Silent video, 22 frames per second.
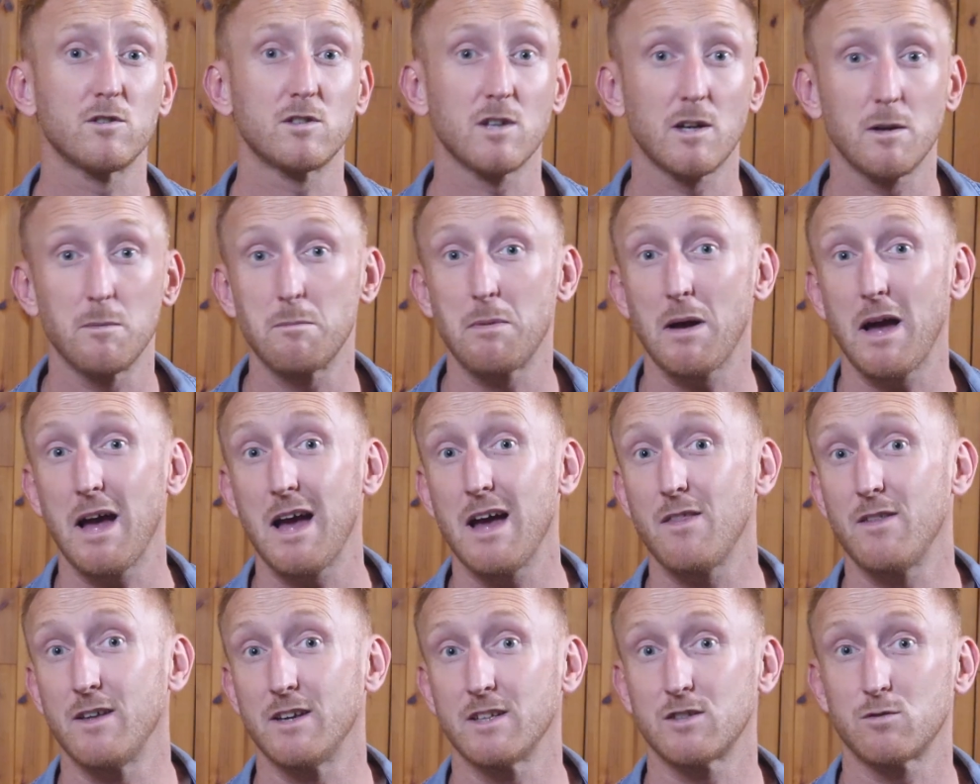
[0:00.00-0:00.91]
to compare
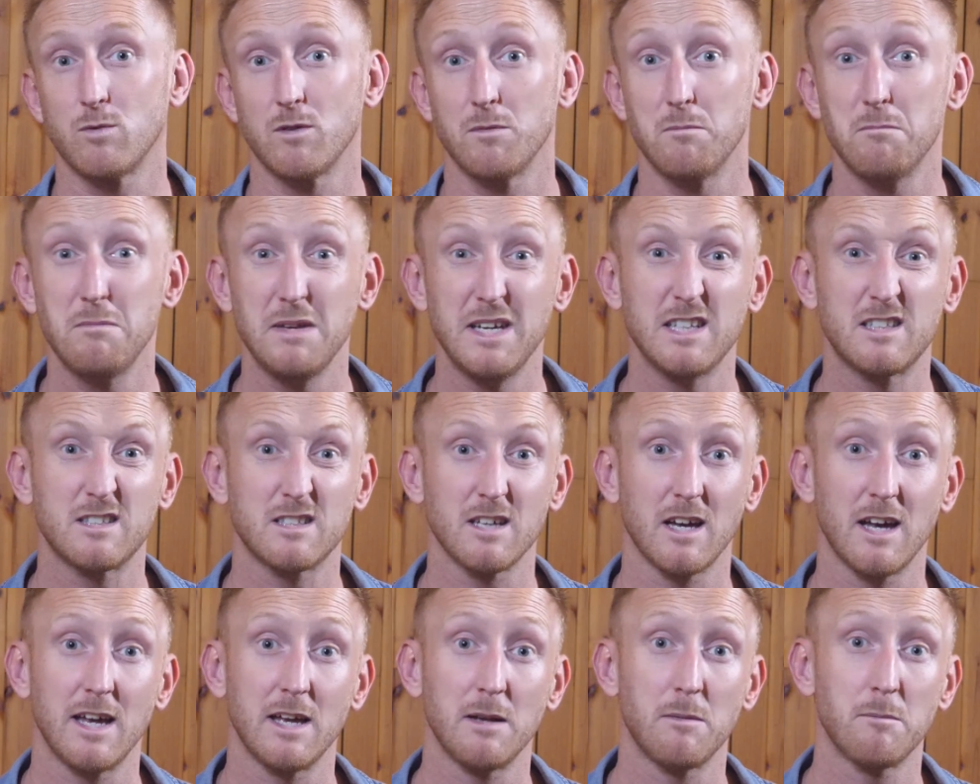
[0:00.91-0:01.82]
this with
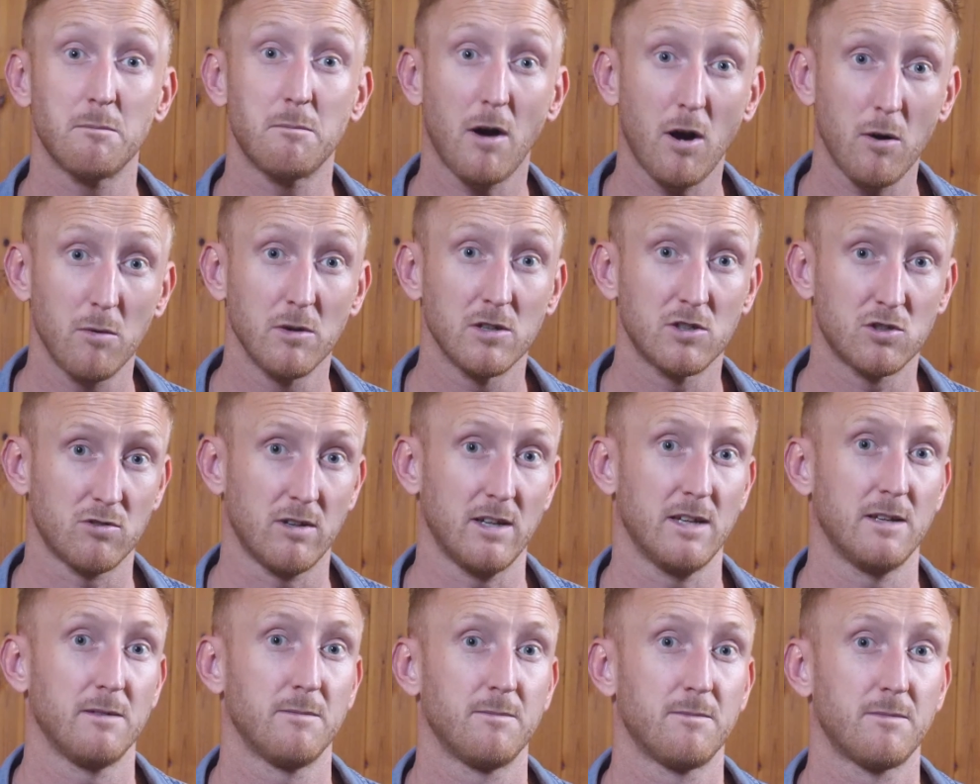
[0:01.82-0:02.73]
meter in poetry.